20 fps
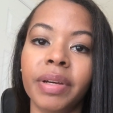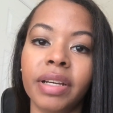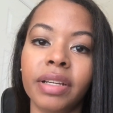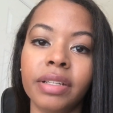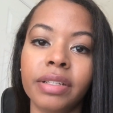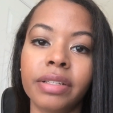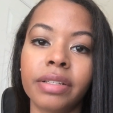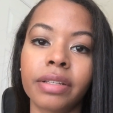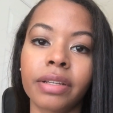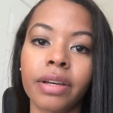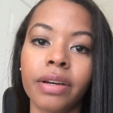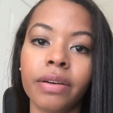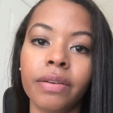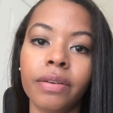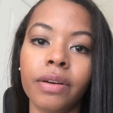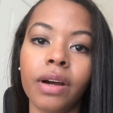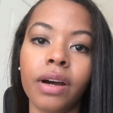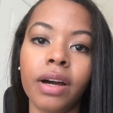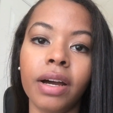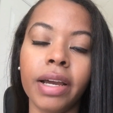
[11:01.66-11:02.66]
base
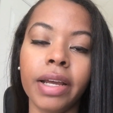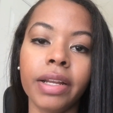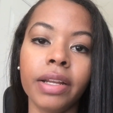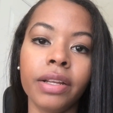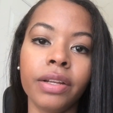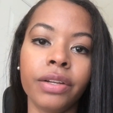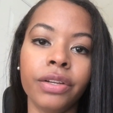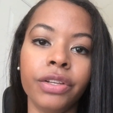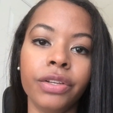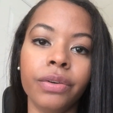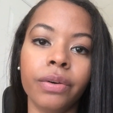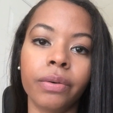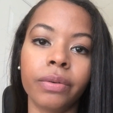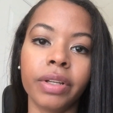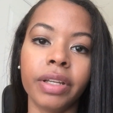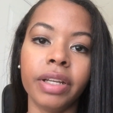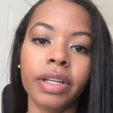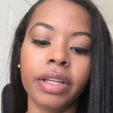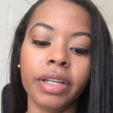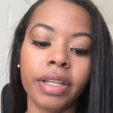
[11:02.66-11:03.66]
coat on, you
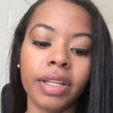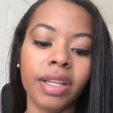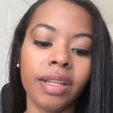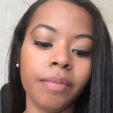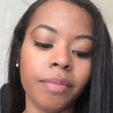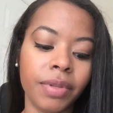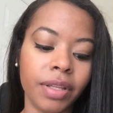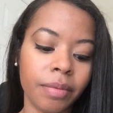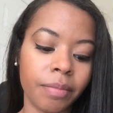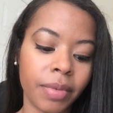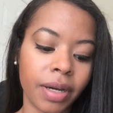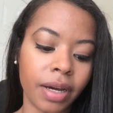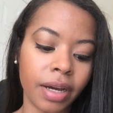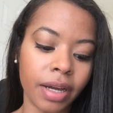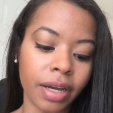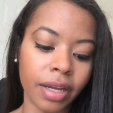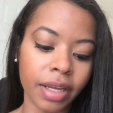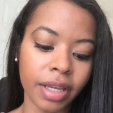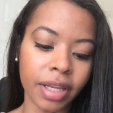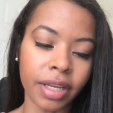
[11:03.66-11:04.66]
only need to keep
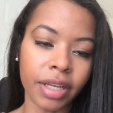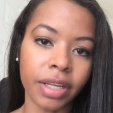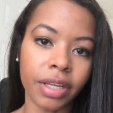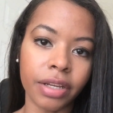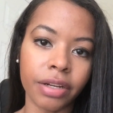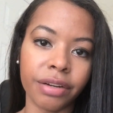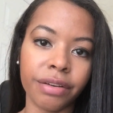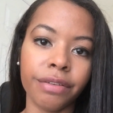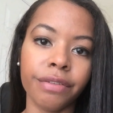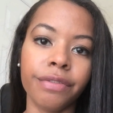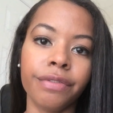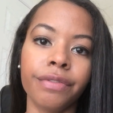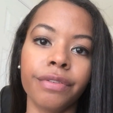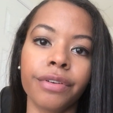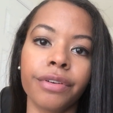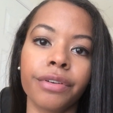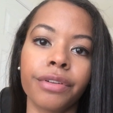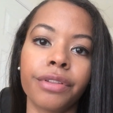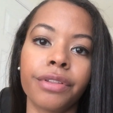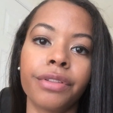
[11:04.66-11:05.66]
them in here
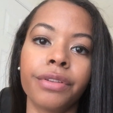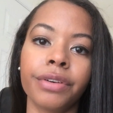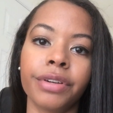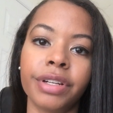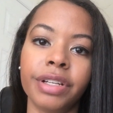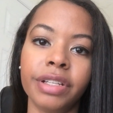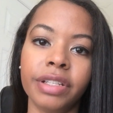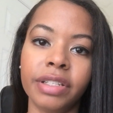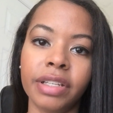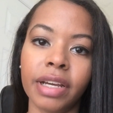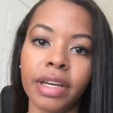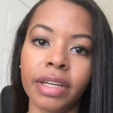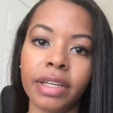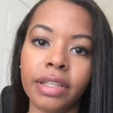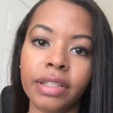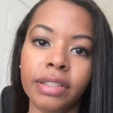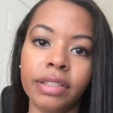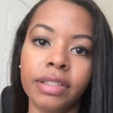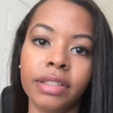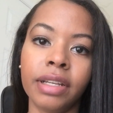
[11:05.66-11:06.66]
for 30
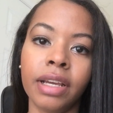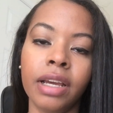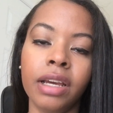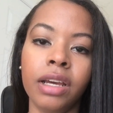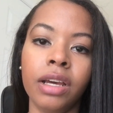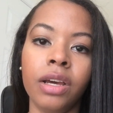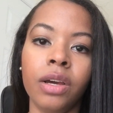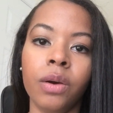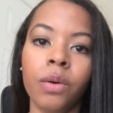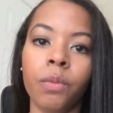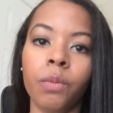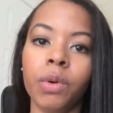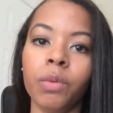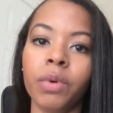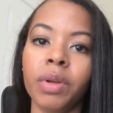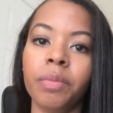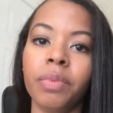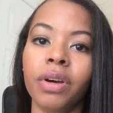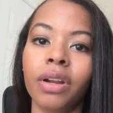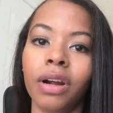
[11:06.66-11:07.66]
seconds. When
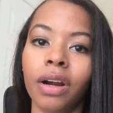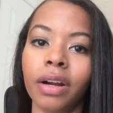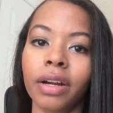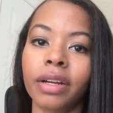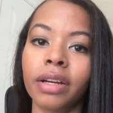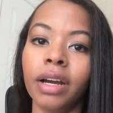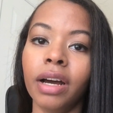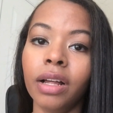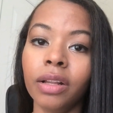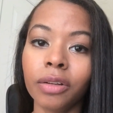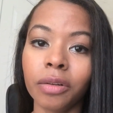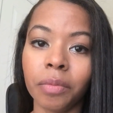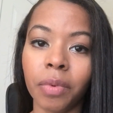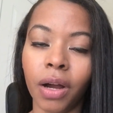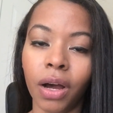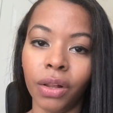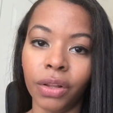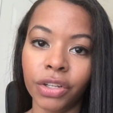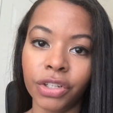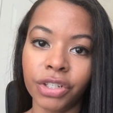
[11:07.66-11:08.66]
we put our color
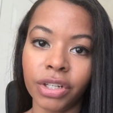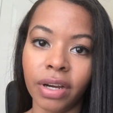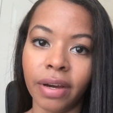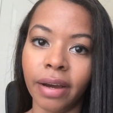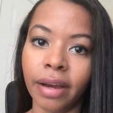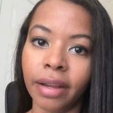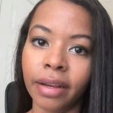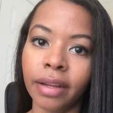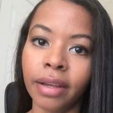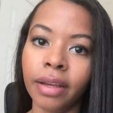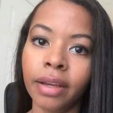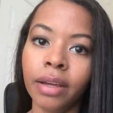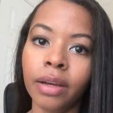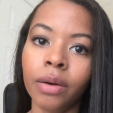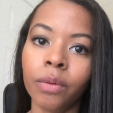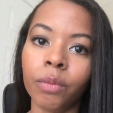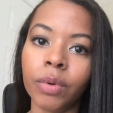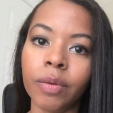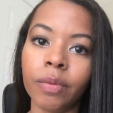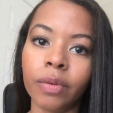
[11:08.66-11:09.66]
polish on,
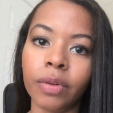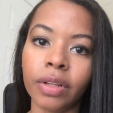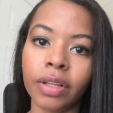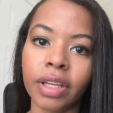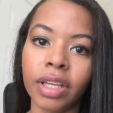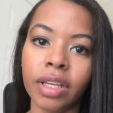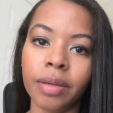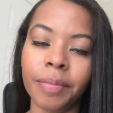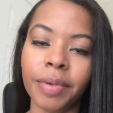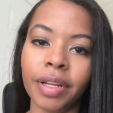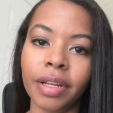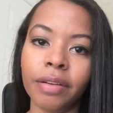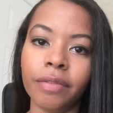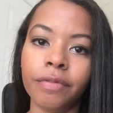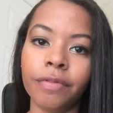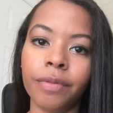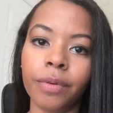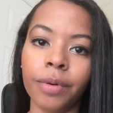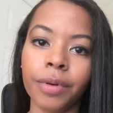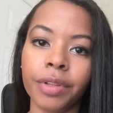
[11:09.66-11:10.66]
we will keep it in
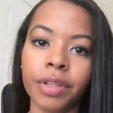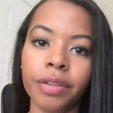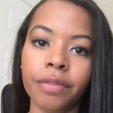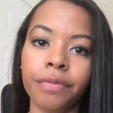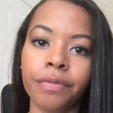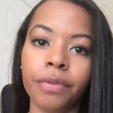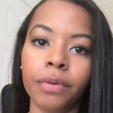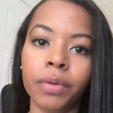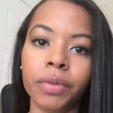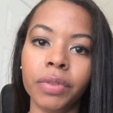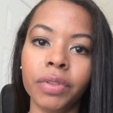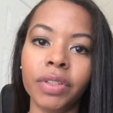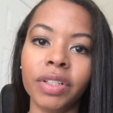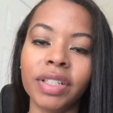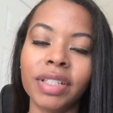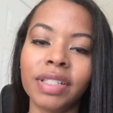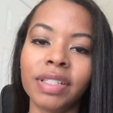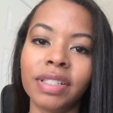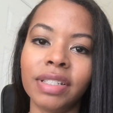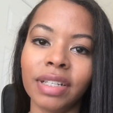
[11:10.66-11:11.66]
for the
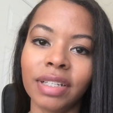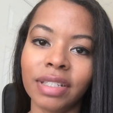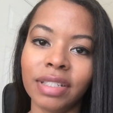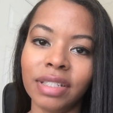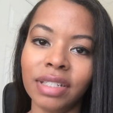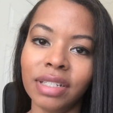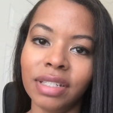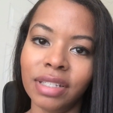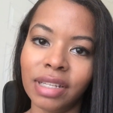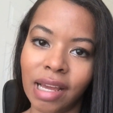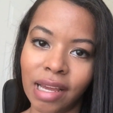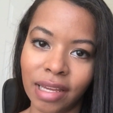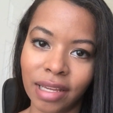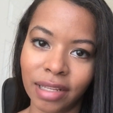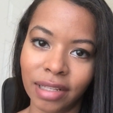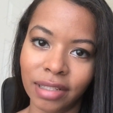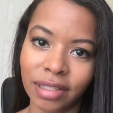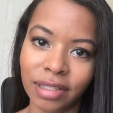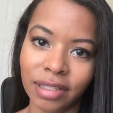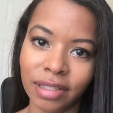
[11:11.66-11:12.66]
full 60
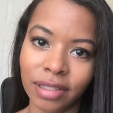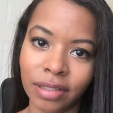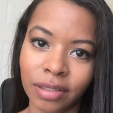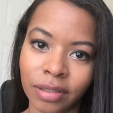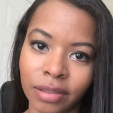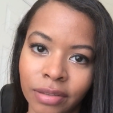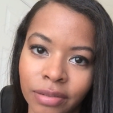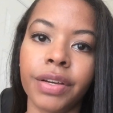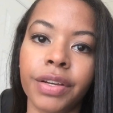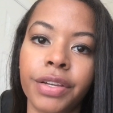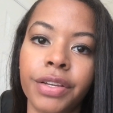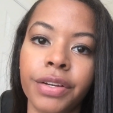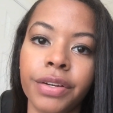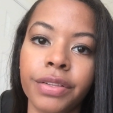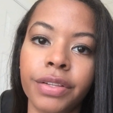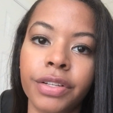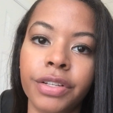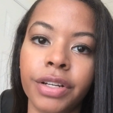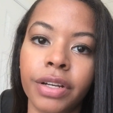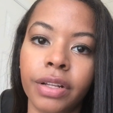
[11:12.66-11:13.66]
seconds. I
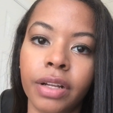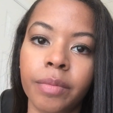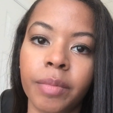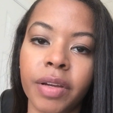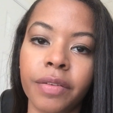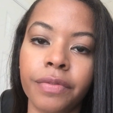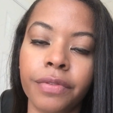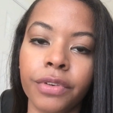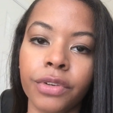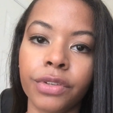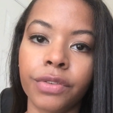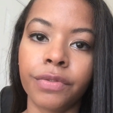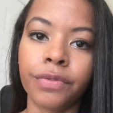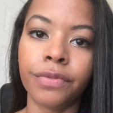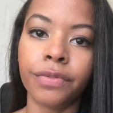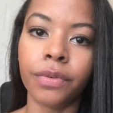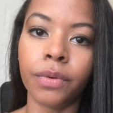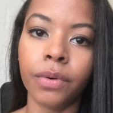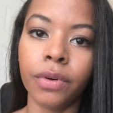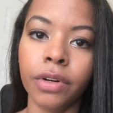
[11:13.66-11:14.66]
cured the gel on my first
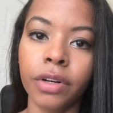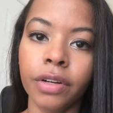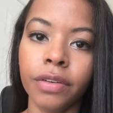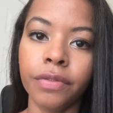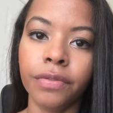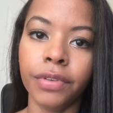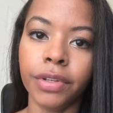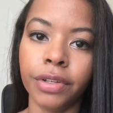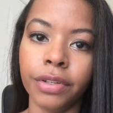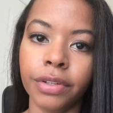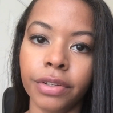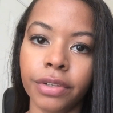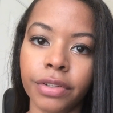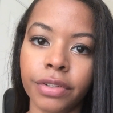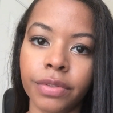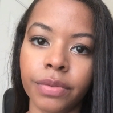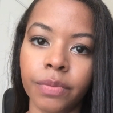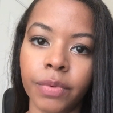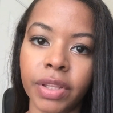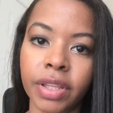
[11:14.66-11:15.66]
4
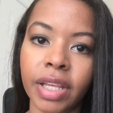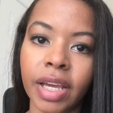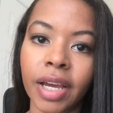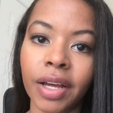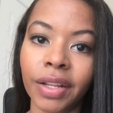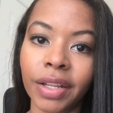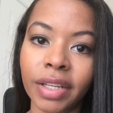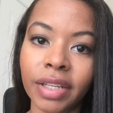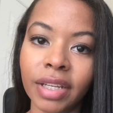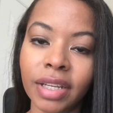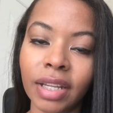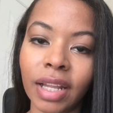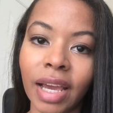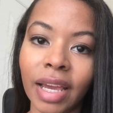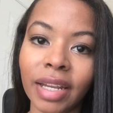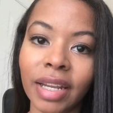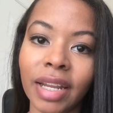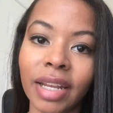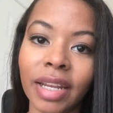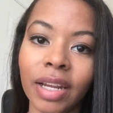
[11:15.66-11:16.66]
fingers with the LED
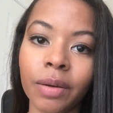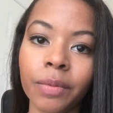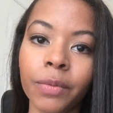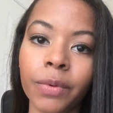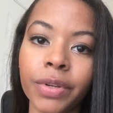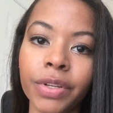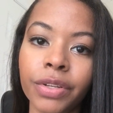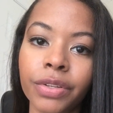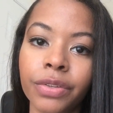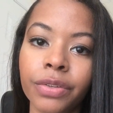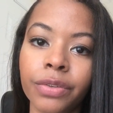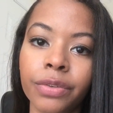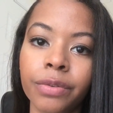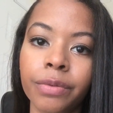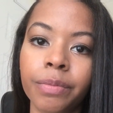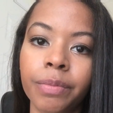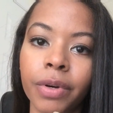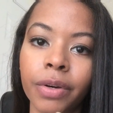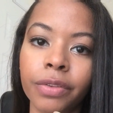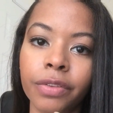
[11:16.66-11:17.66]
light. Now I'm going to
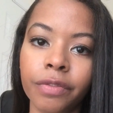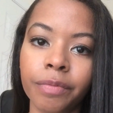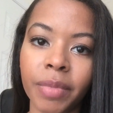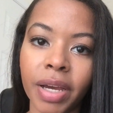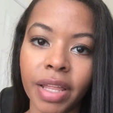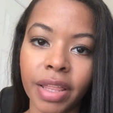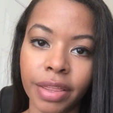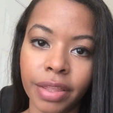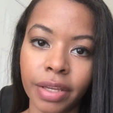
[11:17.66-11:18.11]
do both of my